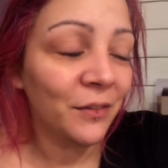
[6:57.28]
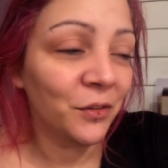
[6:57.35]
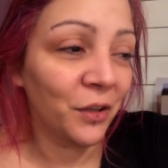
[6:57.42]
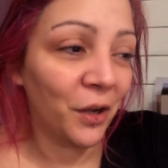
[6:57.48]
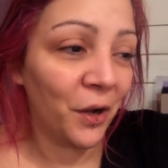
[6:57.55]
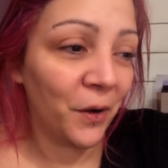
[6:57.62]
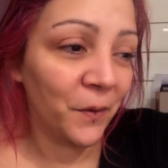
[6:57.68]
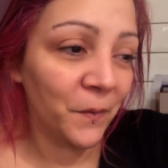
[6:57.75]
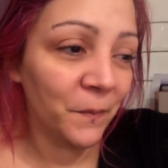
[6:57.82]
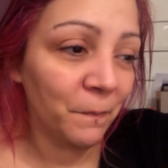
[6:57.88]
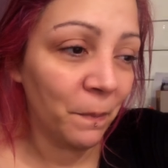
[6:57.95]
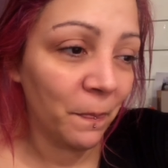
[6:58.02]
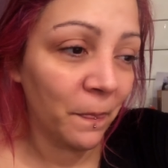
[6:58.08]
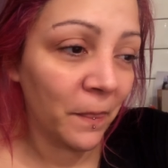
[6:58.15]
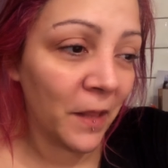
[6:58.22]
So
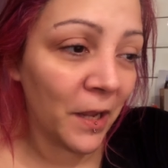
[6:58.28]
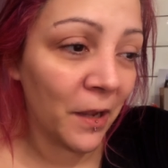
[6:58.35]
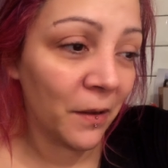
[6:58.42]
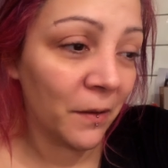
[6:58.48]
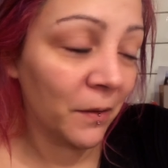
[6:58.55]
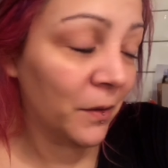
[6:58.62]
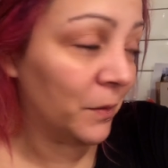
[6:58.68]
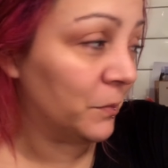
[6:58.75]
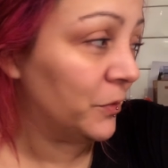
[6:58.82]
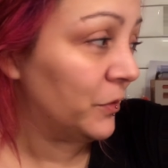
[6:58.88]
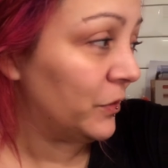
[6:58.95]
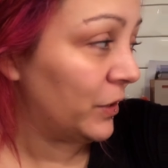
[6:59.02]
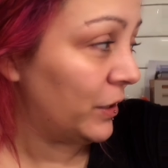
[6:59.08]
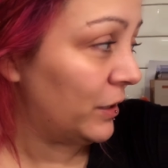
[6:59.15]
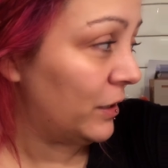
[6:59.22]
yeah, I'm
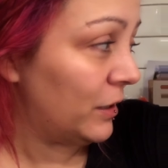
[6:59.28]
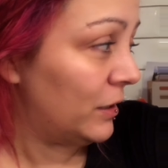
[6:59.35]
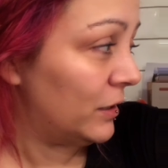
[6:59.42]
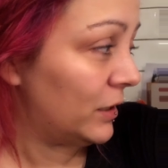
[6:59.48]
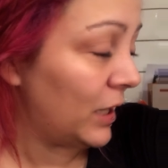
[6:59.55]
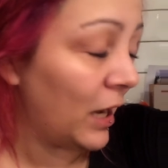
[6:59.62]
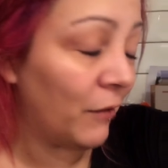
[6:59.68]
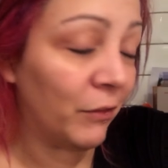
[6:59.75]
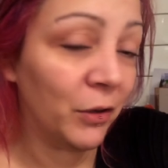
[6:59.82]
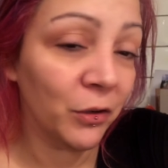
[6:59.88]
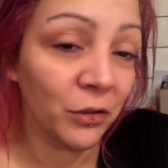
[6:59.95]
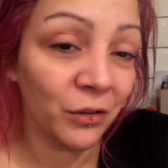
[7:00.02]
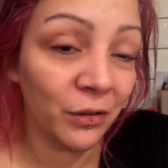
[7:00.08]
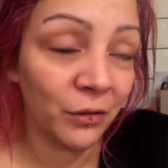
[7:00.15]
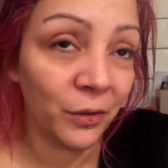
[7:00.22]
just gonna carry
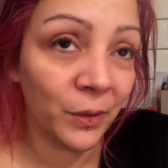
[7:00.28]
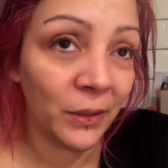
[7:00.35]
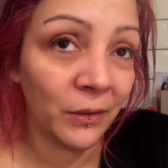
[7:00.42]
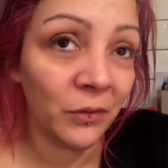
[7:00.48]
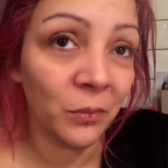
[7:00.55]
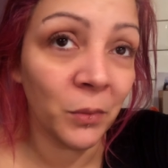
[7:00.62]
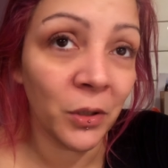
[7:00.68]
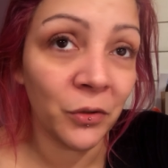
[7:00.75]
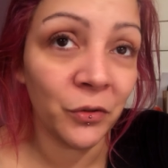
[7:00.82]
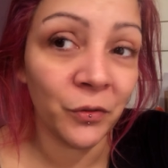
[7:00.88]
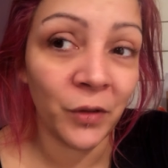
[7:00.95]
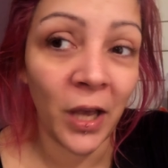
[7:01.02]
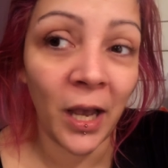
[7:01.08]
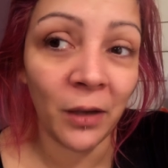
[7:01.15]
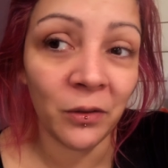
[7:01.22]
on doing as much
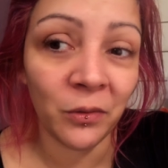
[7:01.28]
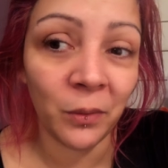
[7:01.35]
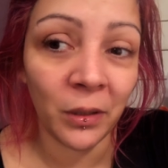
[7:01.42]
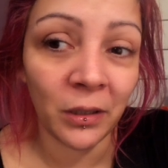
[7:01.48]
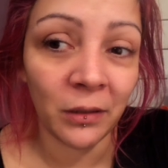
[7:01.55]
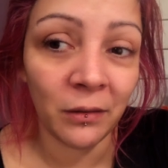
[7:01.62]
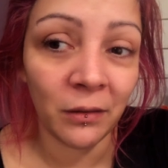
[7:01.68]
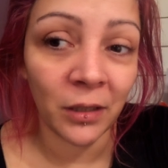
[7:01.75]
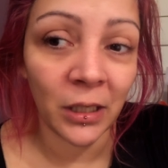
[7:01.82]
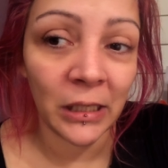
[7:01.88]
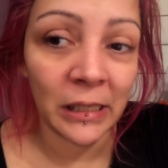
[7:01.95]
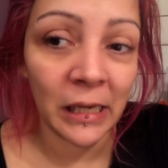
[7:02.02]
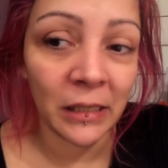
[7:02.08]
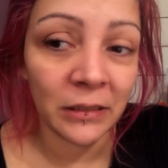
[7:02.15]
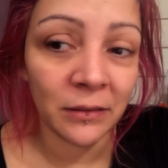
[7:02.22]
of the housework I
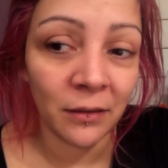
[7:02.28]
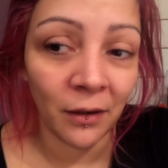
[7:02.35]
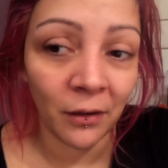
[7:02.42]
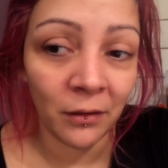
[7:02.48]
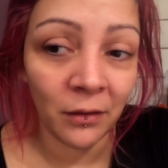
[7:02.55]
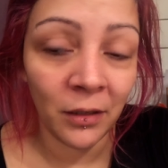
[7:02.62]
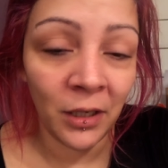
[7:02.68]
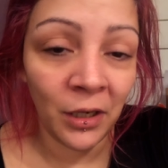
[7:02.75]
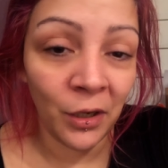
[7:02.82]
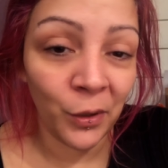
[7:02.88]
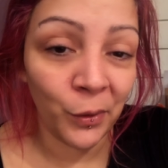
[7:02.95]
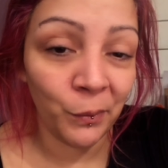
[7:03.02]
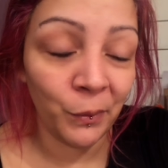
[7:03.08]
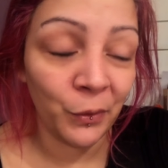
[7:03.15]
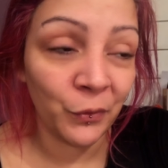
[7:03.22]
can get done
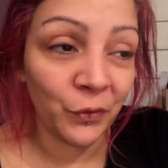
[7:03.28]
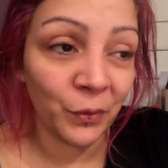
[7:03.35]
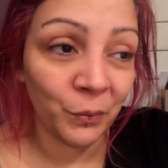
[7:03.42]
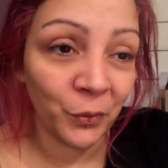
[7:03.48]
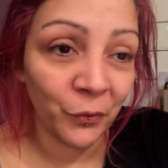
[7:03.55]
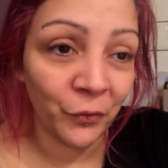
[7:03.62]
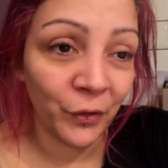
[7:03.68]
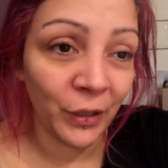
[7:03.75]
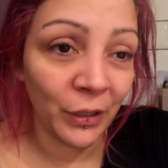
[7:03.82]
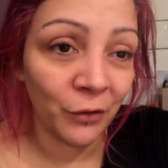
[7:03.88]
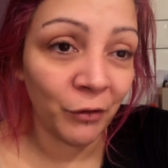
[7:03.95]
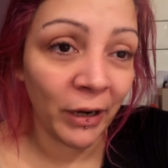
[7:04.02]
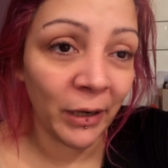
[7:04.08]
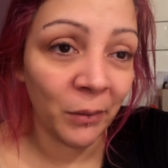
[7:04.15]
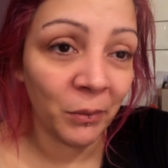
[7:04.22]
because I'm not feeling
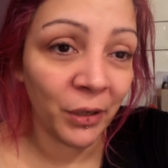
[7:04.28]
great.